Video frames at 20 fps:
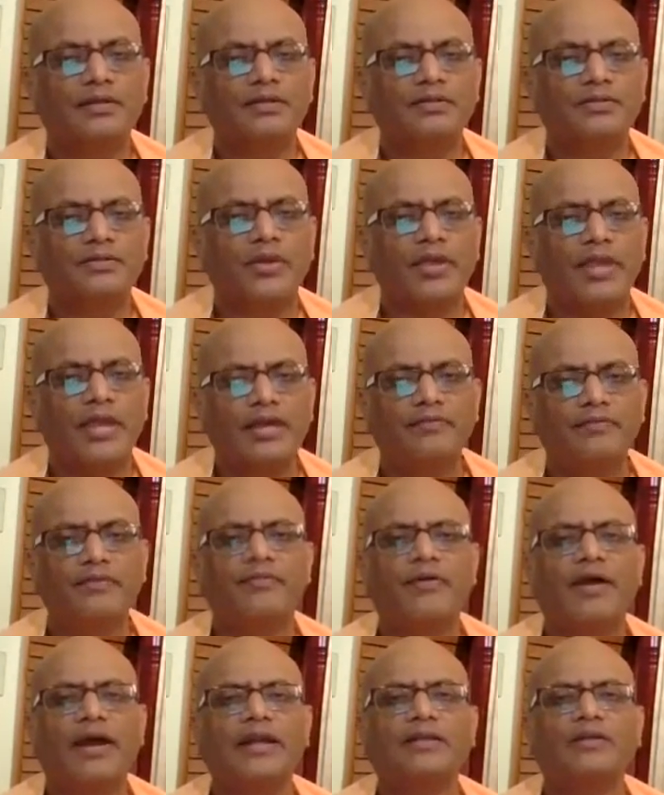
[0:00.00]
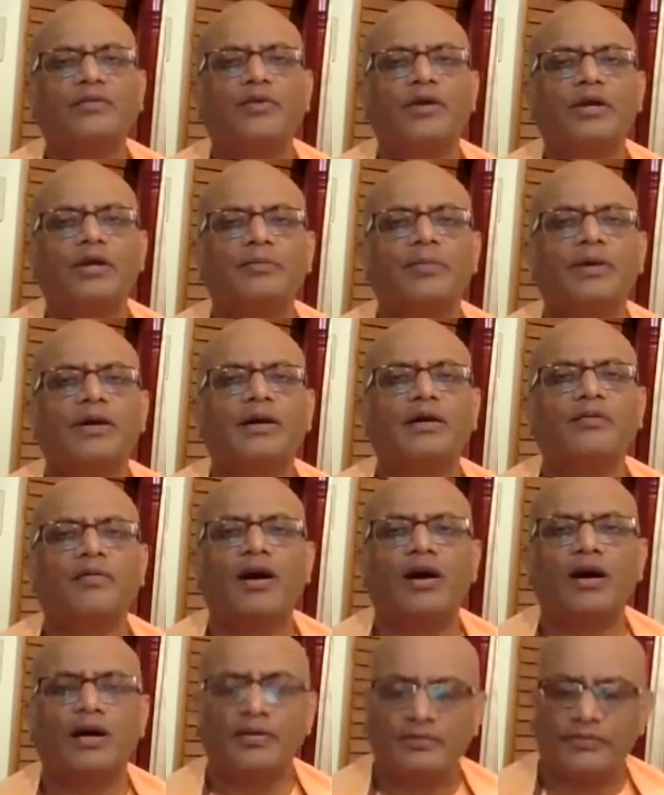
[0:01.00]
So here we find the word
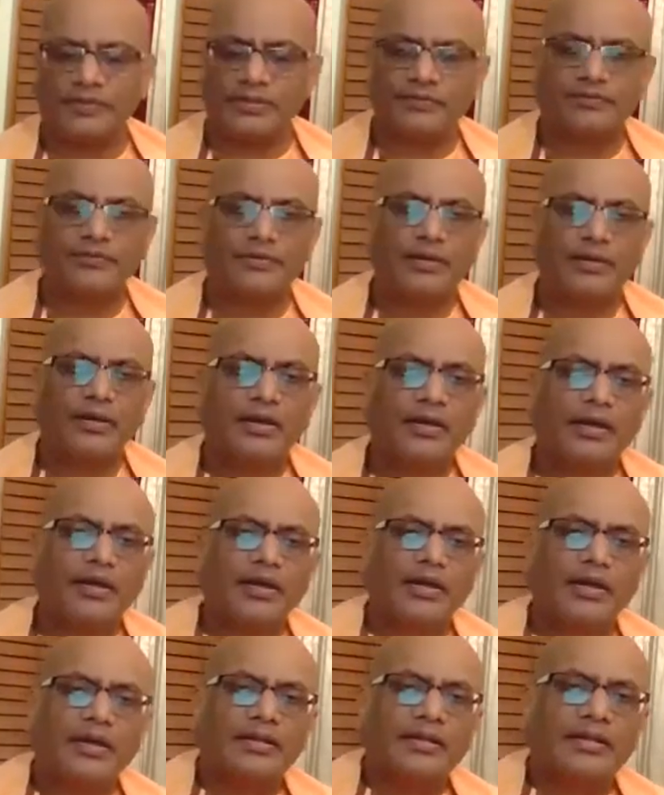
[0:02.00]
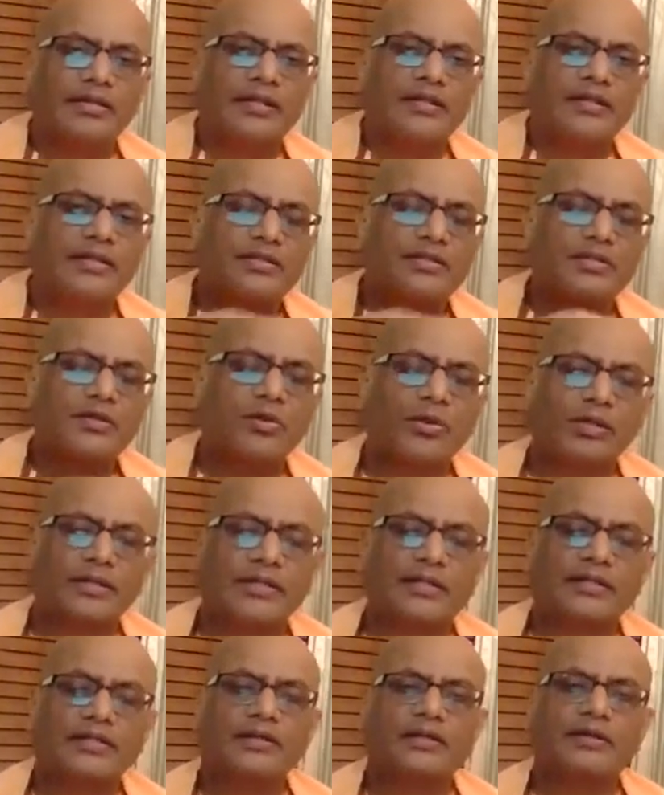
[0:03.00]
Bhagavan that in this sloka,
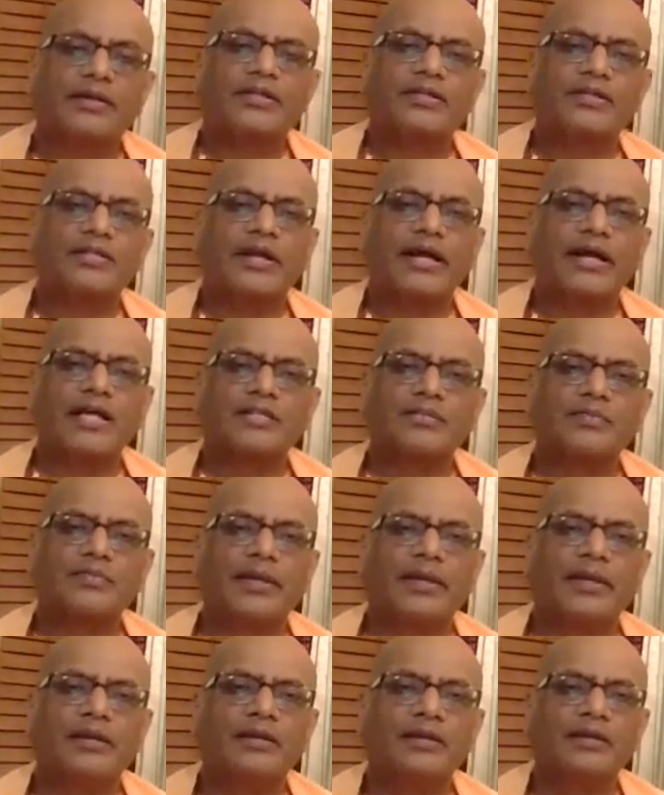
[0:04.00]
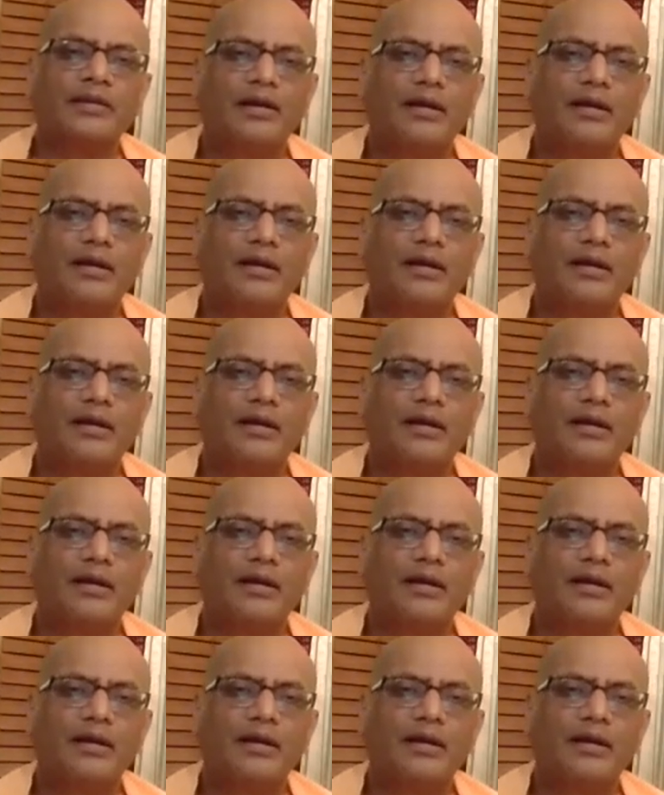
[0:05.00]
that Krishna as being